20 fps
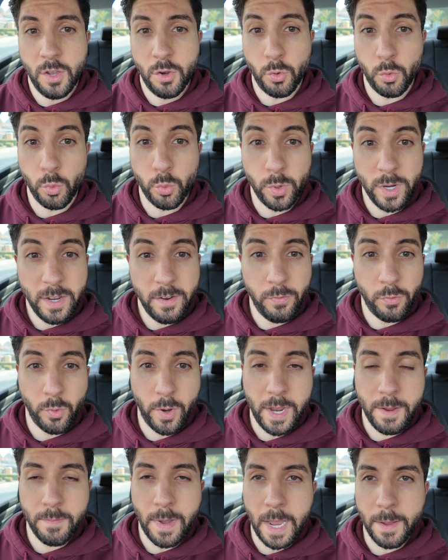
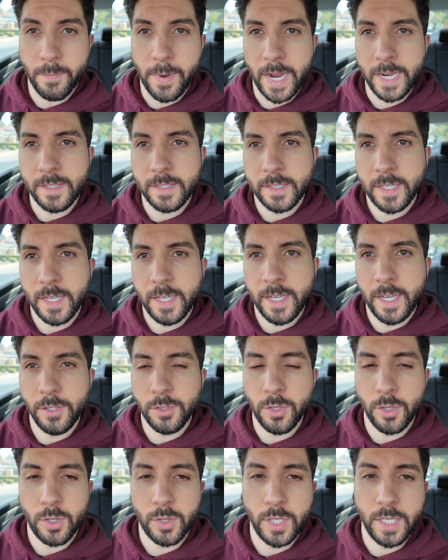reframe my mindset
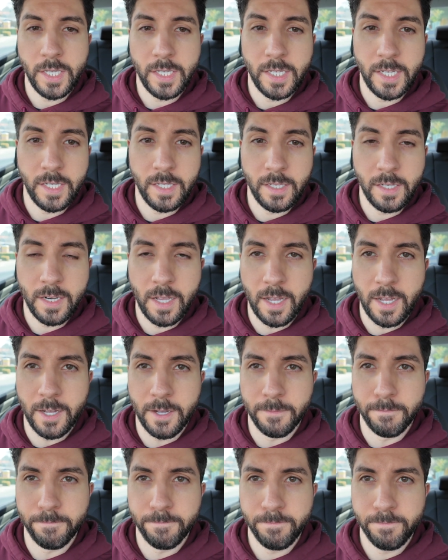into thinking
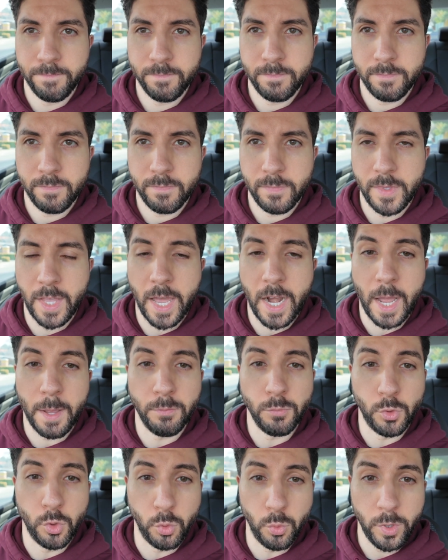that
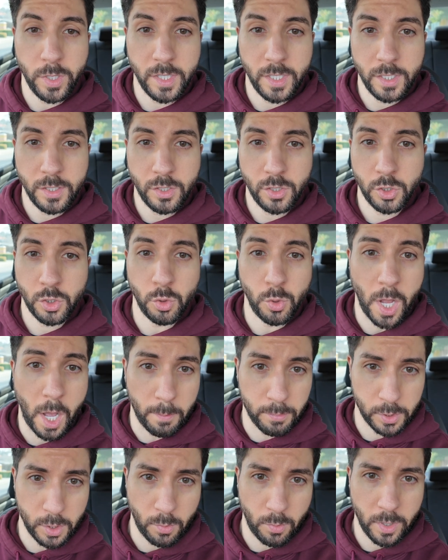I'm doing this to
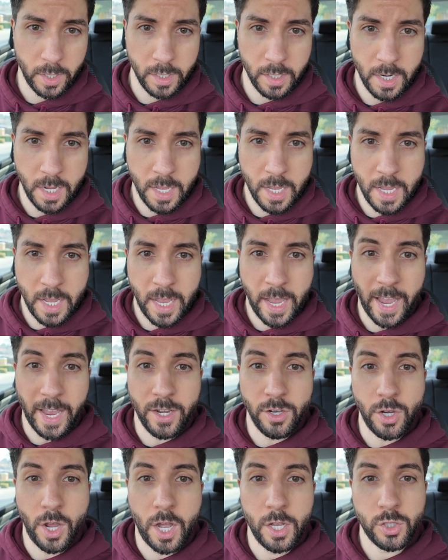help someone
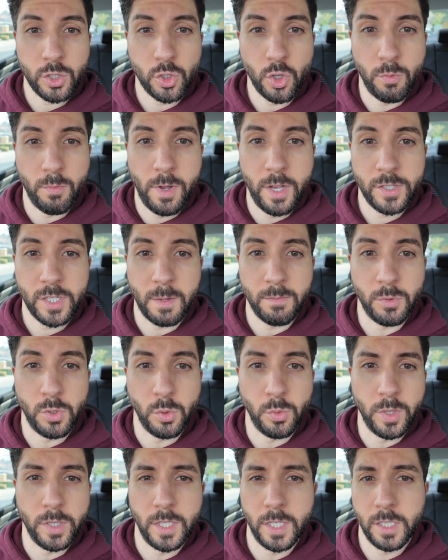and not so much I'm
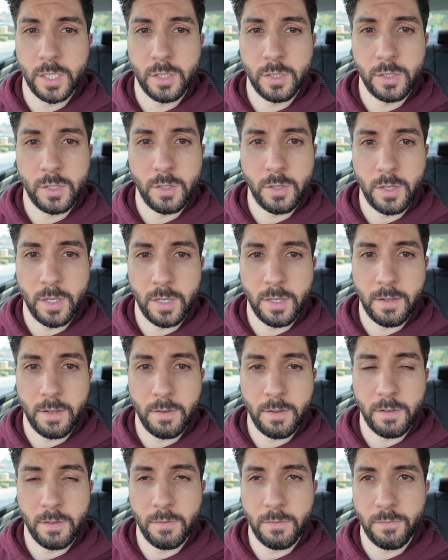doing this
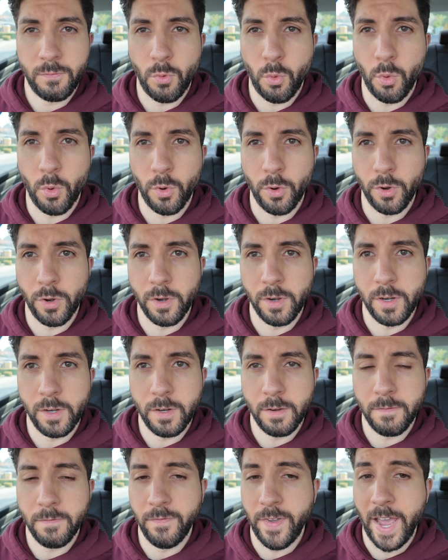for
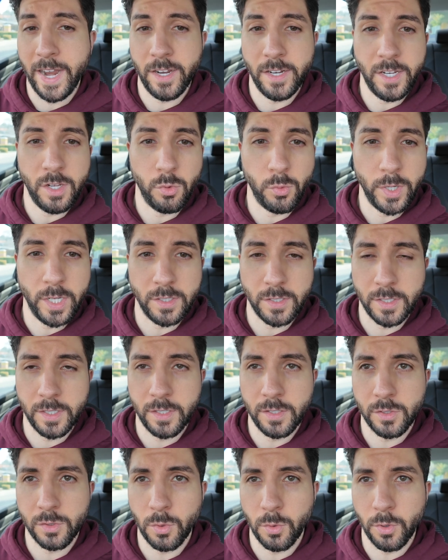vanity
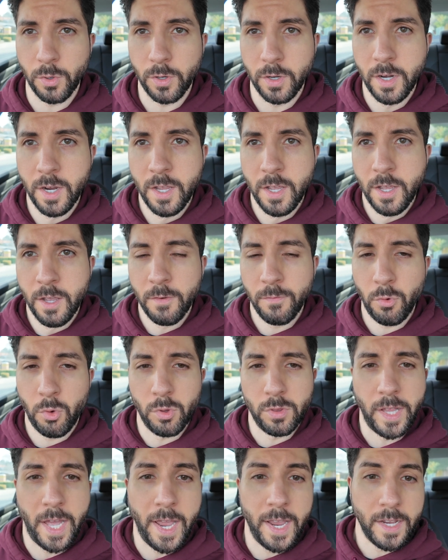reasons or for
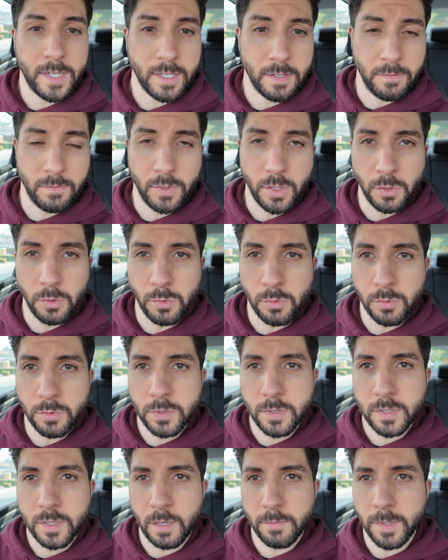likes and
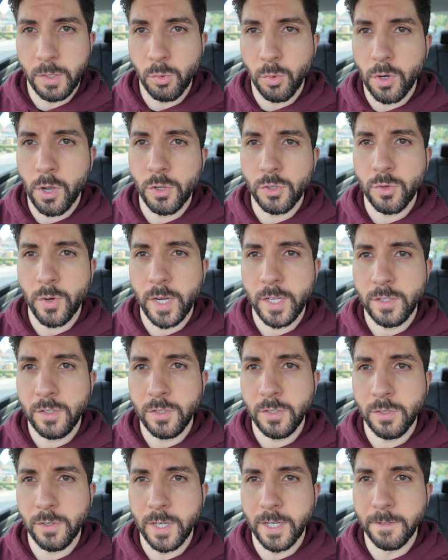views. I mean, we're all trying
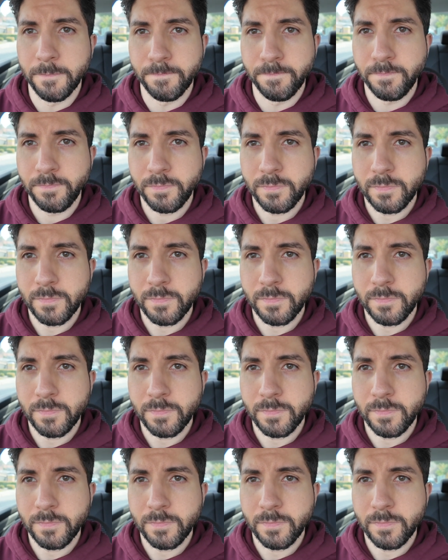to,